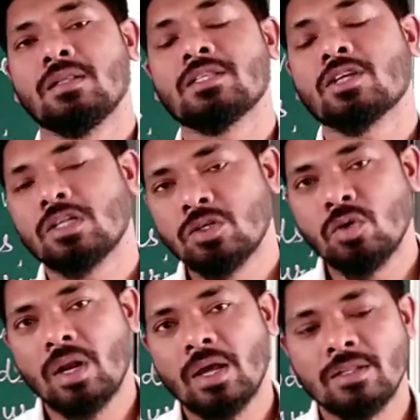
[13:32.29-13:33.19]
These
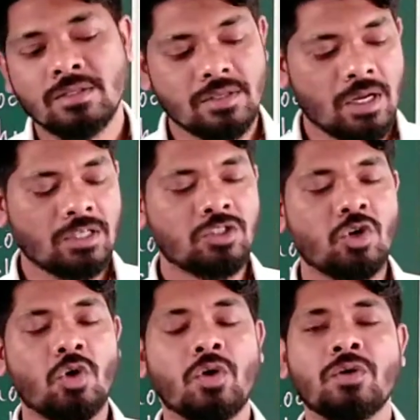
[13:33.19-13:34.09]
contour lines are
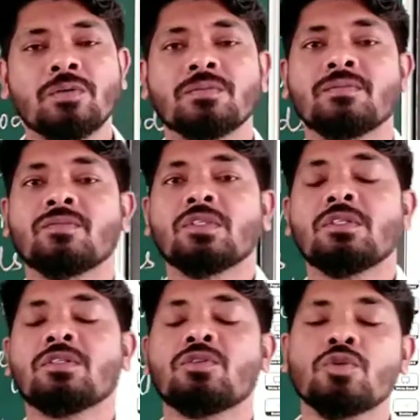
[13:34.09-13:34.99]
drawn
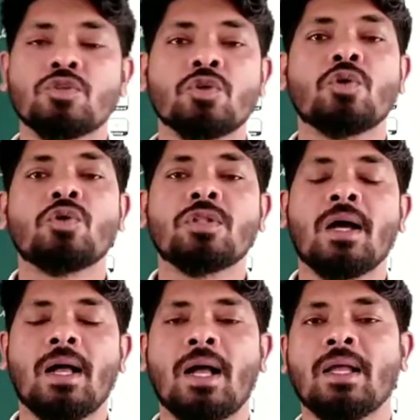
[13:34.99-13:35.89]
to show
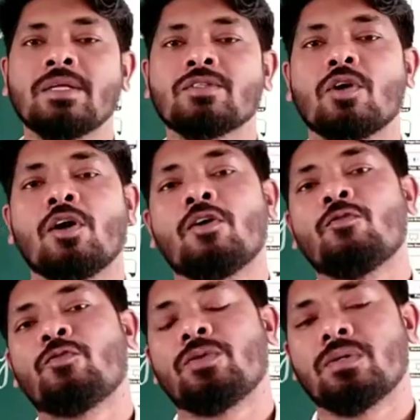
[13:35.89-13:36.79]
the height of